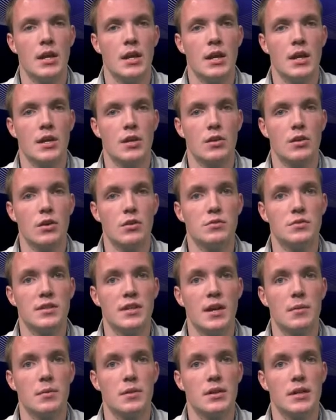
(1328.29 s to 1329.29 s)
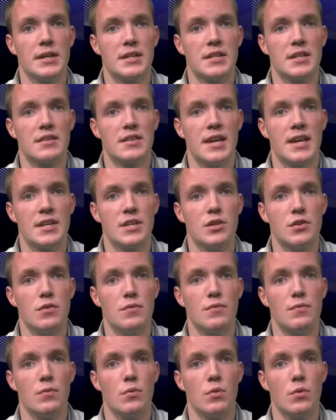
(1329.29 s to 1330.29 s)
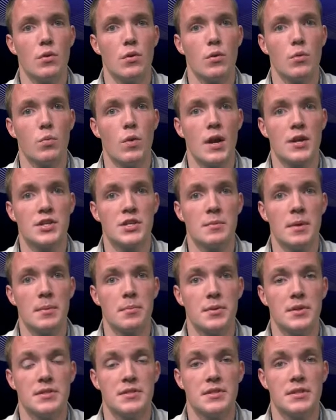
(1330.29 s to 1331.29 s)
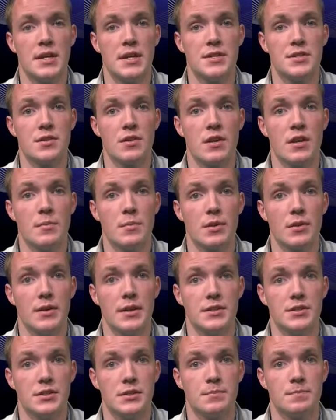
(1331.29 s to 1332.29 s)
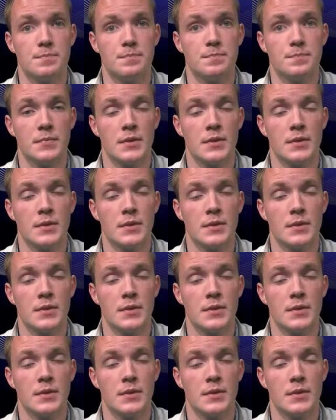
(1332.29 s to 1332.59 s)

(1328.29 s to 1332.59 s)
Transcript: In closing, I would like to thank you for watching my presentation on immigration,